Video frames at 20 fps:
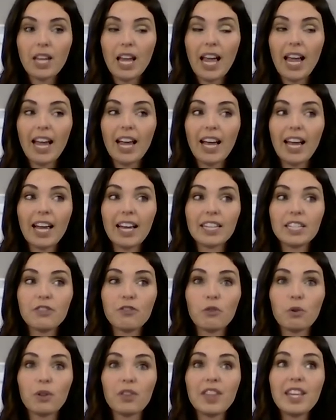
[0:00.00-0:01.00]
And
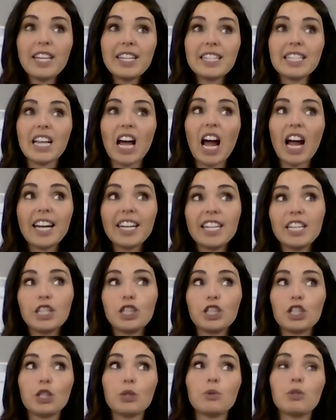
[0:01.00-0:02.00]
for this, I need
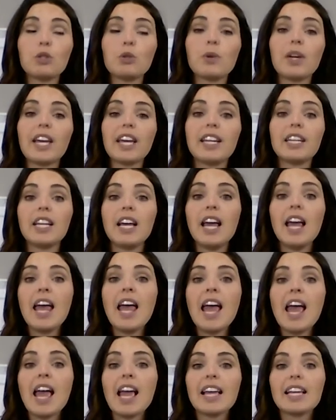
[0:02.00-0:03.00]
you to get
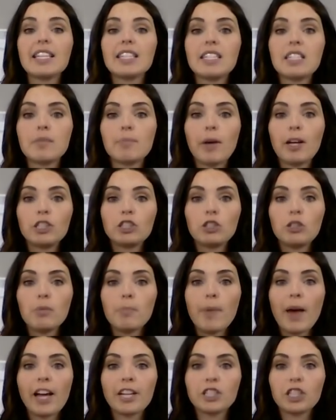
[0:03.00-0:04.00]
a special
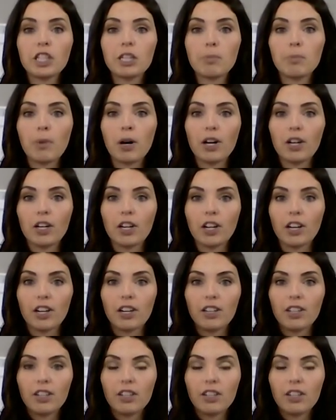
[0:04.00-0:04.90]
magic marker.